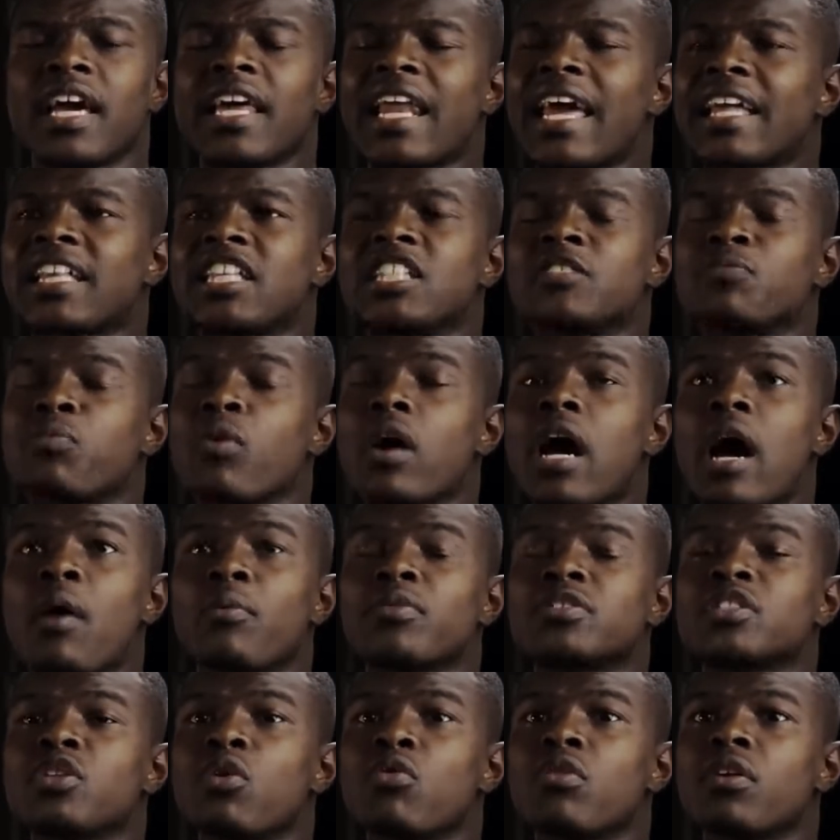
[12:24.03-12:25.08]
And at this point, I
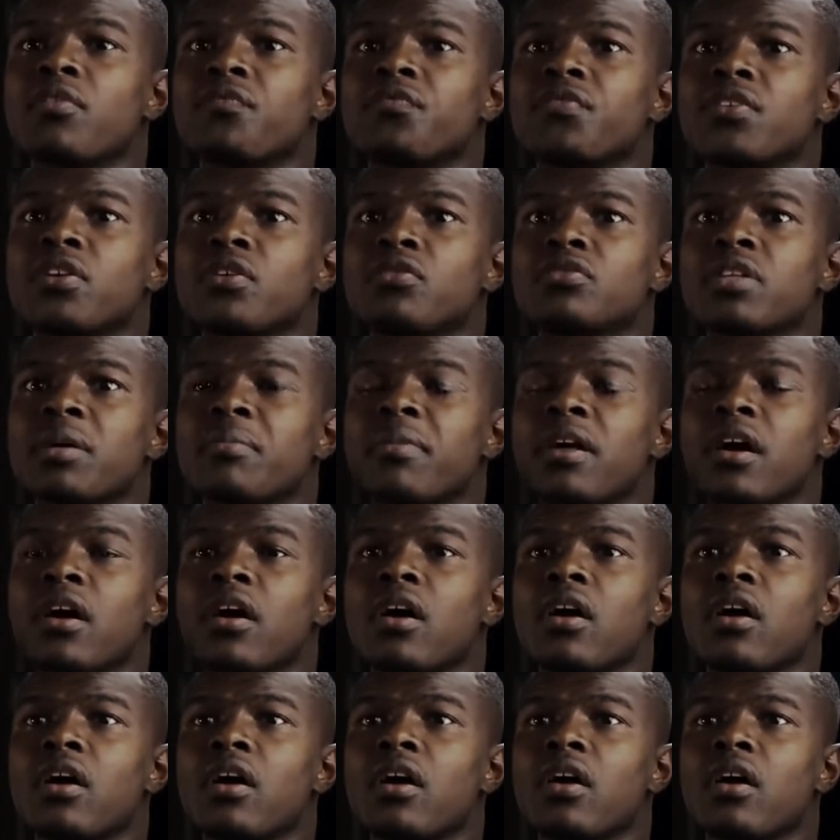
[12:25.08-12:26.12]
was so confused. I'm like,
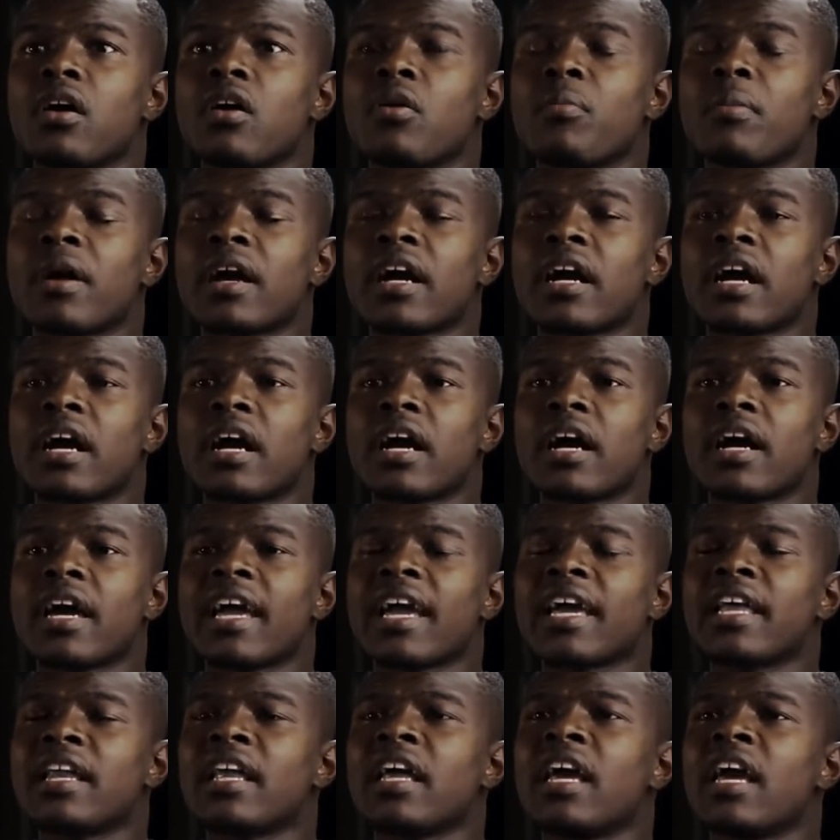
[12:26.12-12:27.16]
oh my God.
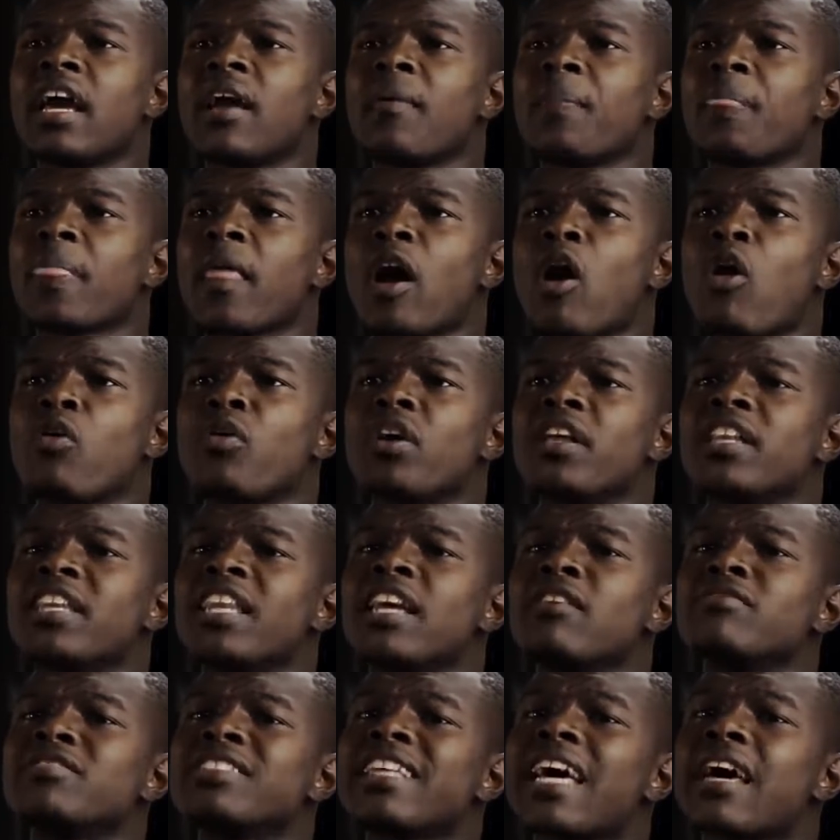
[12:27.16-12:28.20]
And on his
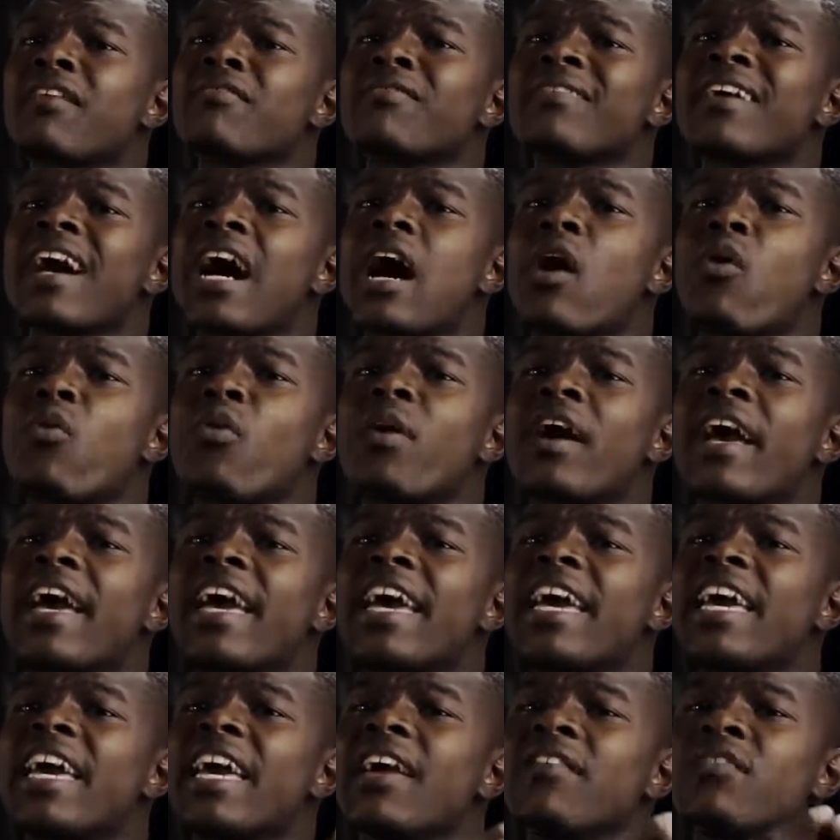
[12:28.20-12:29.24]
left side of God,
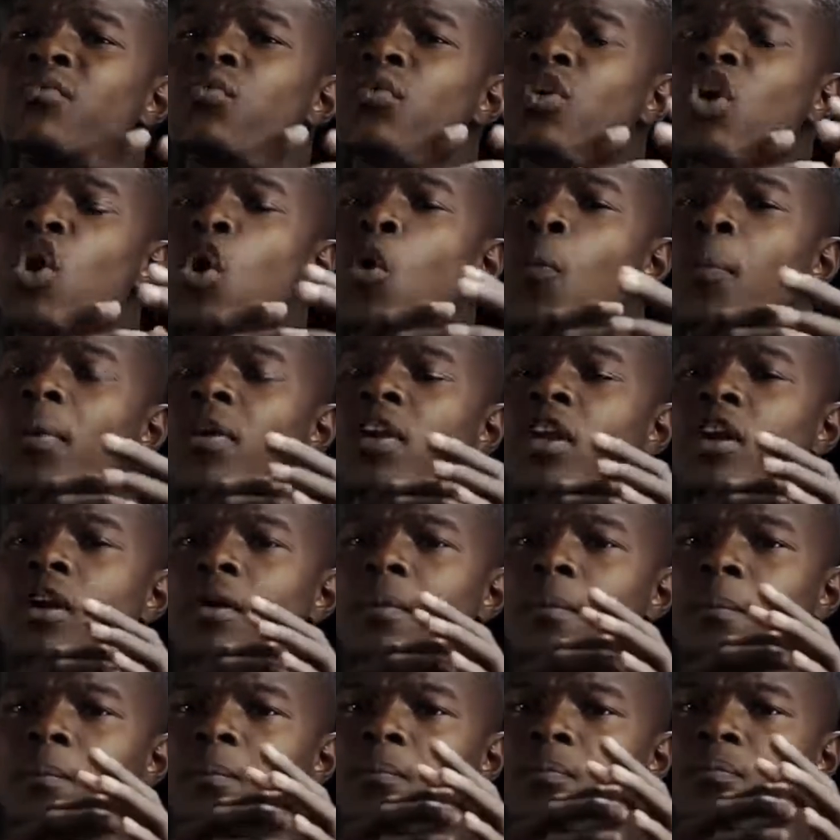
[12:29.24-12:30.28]
heaven would open
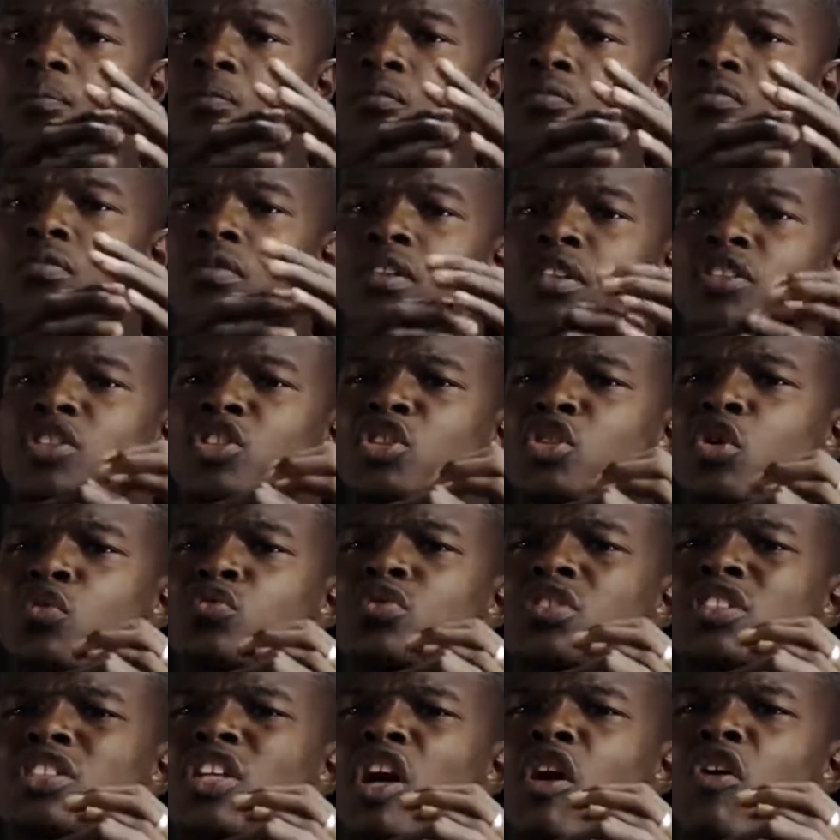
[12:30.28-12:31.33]
up. So
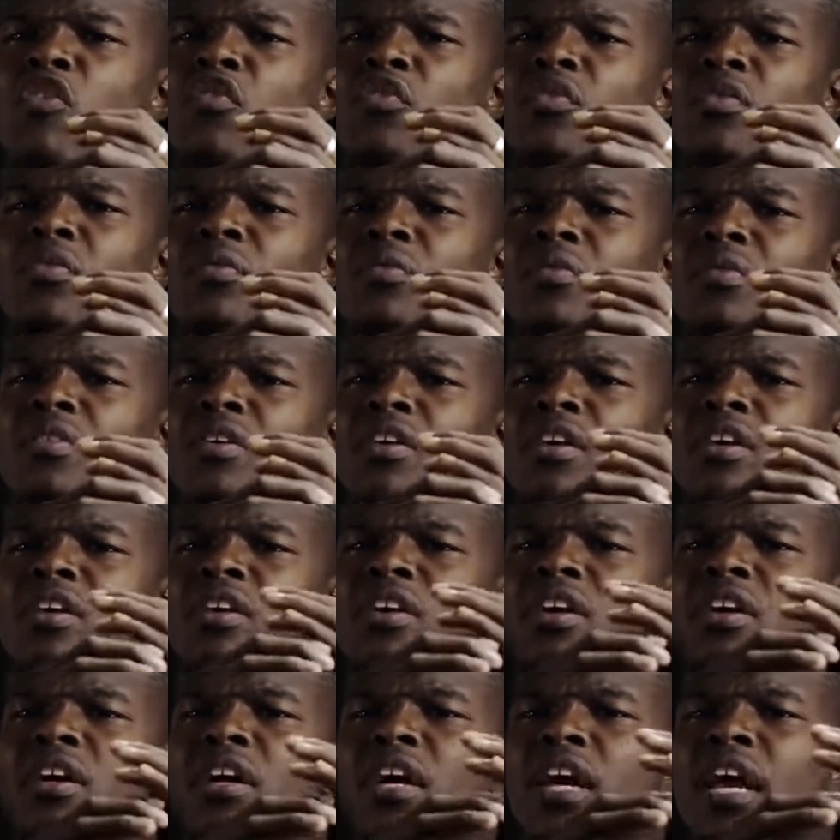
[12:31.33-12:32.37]
soft,
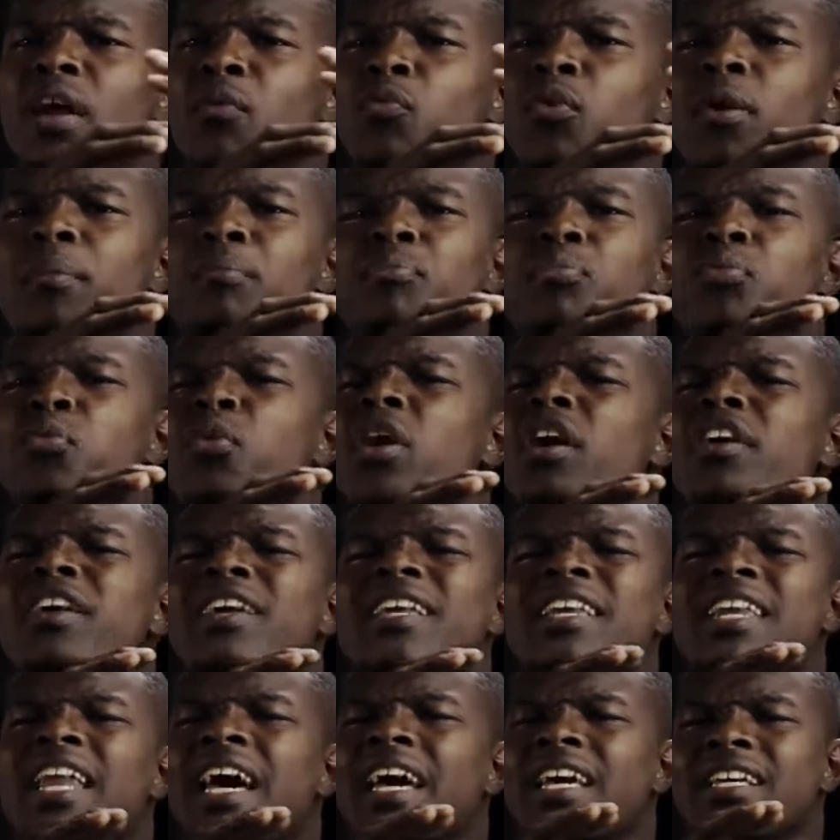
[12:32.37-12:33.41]
with
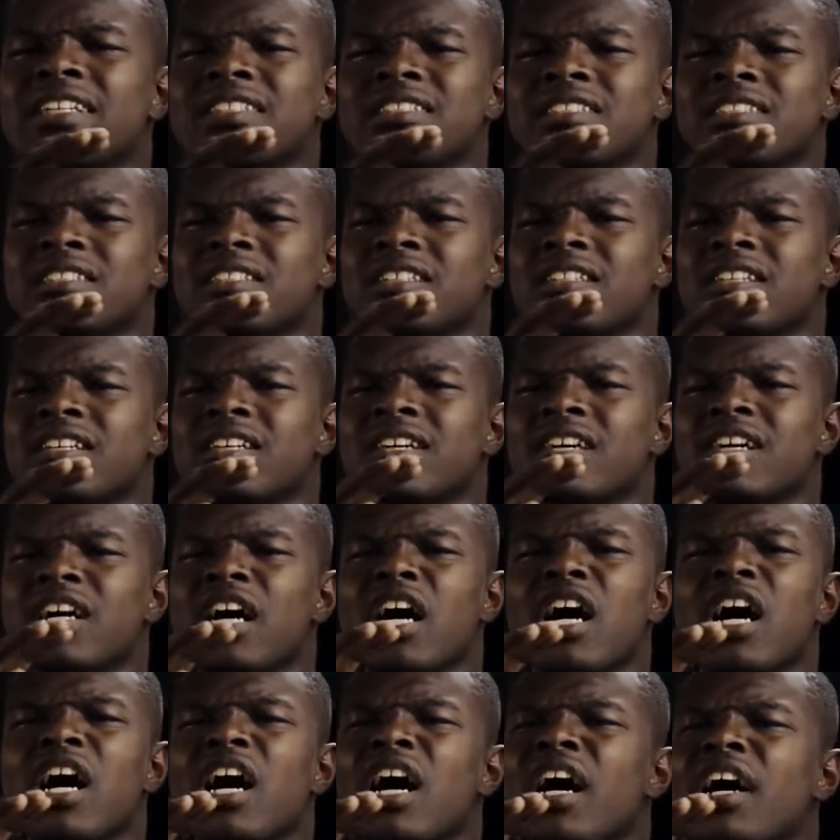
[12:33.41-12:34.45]
brilliant lights.
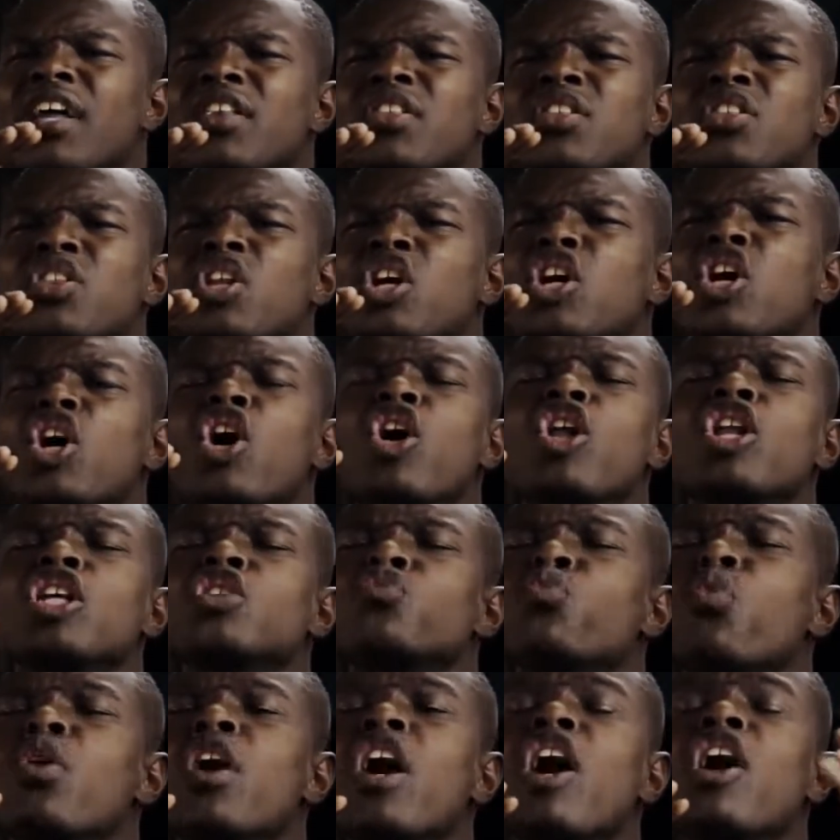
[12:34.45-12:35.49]
Uh, the
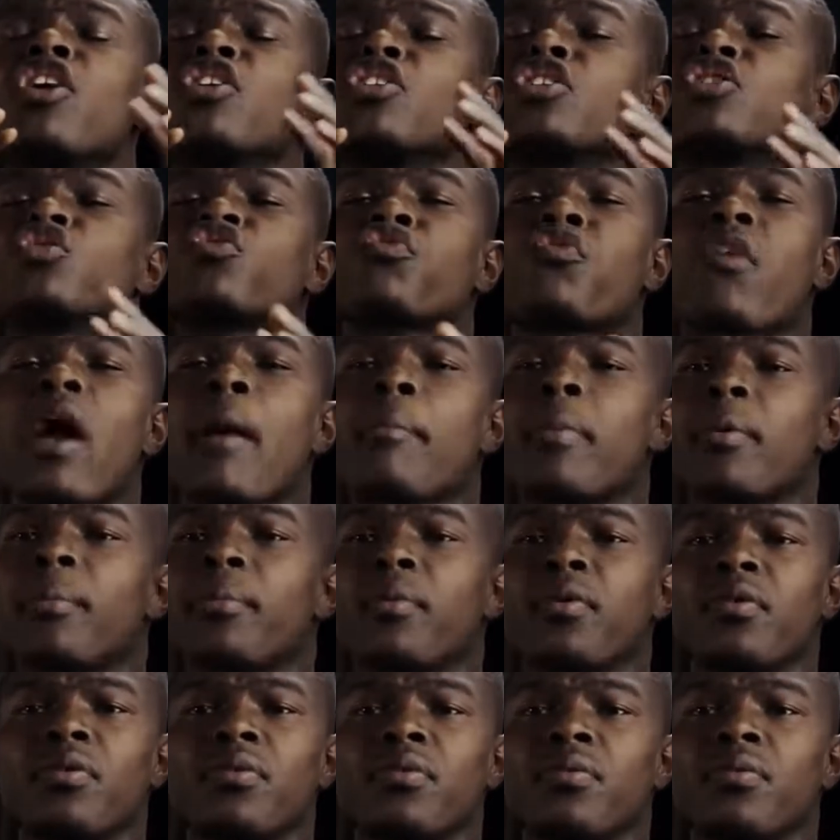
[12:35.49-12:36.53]
colors were undescribable.